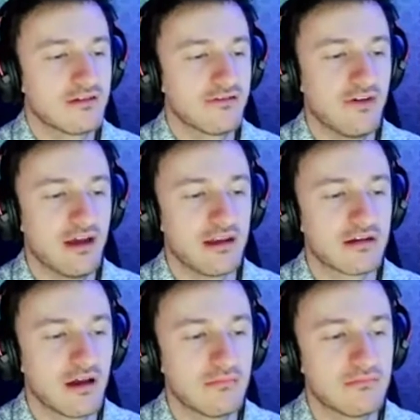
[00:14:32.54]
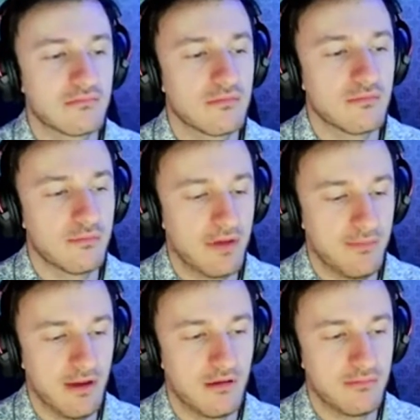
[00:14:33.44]
Fine, come
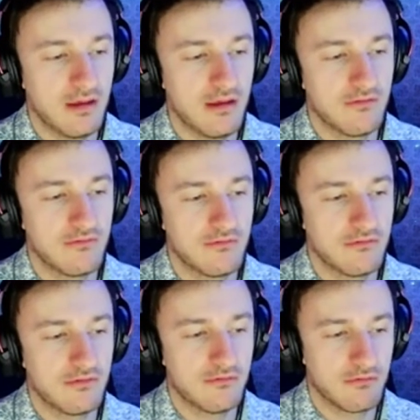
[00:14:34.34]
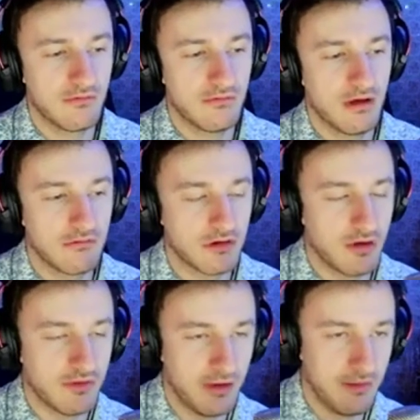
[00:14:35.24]
PayPal me,
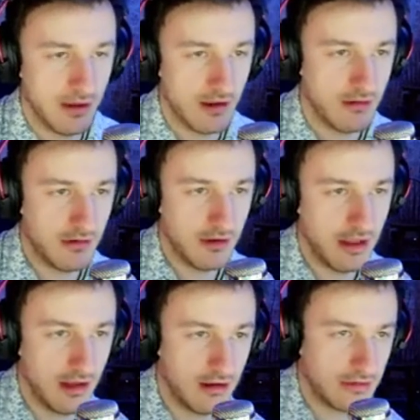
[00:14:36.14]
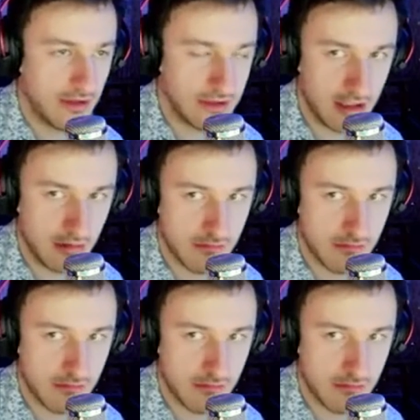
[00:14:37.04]
request PayPal, and I'll give it to you.